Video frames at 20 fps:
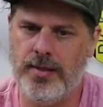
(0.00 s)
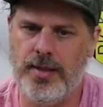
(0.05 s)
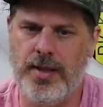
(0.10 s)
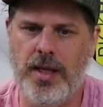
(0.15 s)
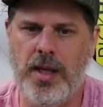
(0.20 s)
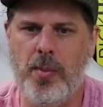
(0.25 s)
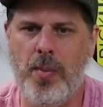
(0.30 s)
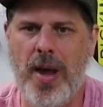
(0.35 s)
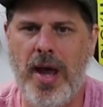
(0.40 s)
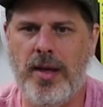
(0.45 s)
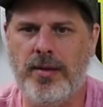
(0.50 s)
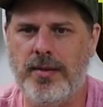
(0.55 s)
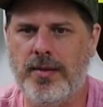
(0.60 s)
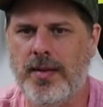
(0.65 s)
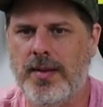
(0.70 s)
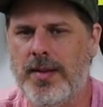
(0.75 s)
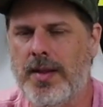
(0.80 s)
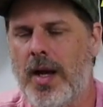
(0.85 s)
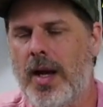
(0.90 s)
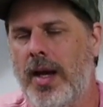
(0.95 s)
the tiki mask
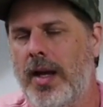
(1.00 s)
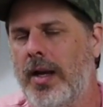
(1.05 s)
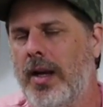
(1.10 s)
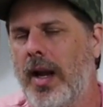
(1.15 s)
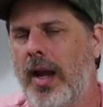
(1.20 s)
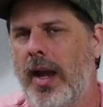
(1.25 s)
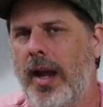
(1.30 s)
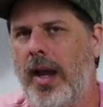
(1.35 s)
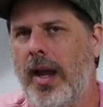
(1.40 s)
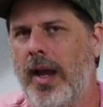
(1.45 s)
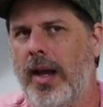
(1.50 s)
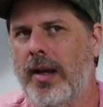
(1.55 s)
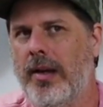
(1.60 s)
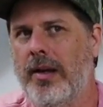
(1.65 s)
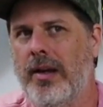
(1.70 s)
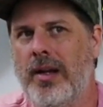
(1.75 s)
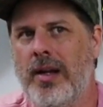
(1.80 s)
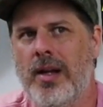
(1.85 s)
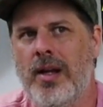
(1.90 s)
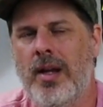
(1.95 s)
design,
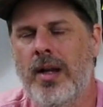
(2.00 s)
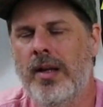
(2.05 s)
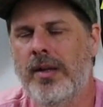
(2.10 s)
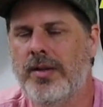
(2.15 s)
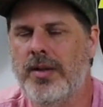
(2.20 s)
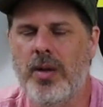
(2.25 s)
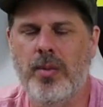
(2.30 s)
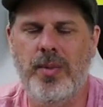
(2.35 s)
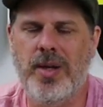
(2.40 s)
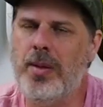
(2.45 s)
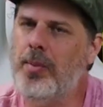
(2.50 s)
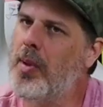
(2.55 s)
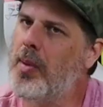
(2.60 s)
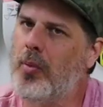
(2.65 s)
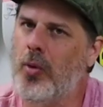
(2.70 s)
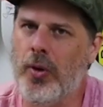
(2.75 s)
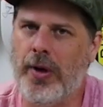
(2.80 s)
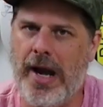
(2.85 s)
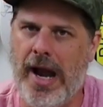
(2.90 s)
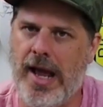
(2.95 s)
and so many
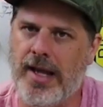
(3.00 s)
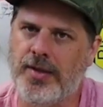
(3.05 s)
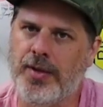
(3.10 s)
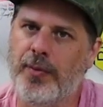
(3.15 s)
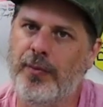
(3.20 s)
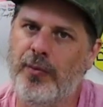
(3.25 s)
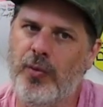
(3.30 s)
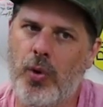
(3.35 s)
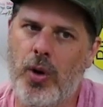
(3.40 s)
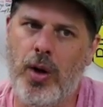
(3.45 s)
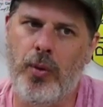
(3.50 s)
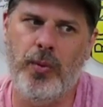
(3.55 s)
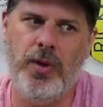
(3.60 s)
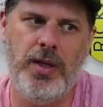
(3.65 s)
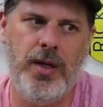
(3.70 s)
people were asking for it.